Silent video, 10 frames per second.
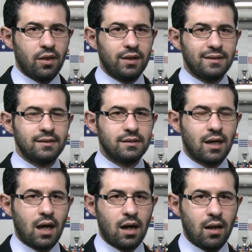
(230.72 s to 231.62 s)
This is
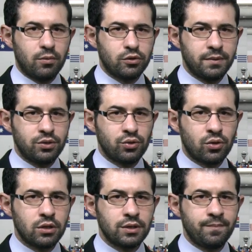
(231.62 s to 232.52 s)
Charalambos
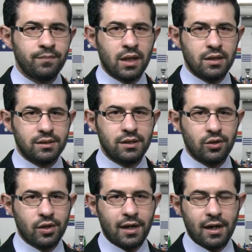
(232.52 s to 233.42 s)
Pissouros,
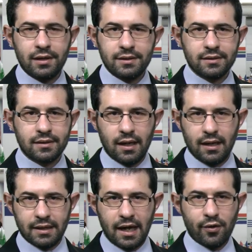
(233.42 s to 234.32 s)
senior analyst
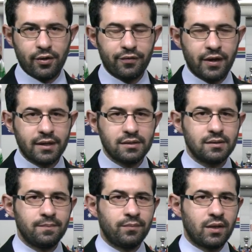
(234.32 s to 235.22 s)
at
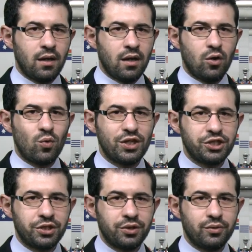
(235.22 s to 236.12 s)
IronFX,
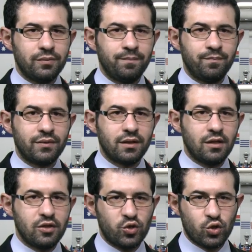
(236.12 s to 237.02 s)
wishing you
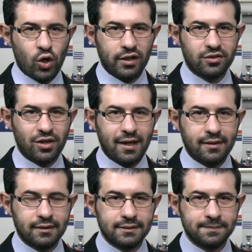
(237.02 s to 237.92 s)
solid
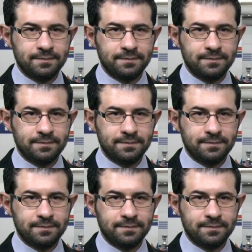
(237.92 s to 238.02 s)
trading.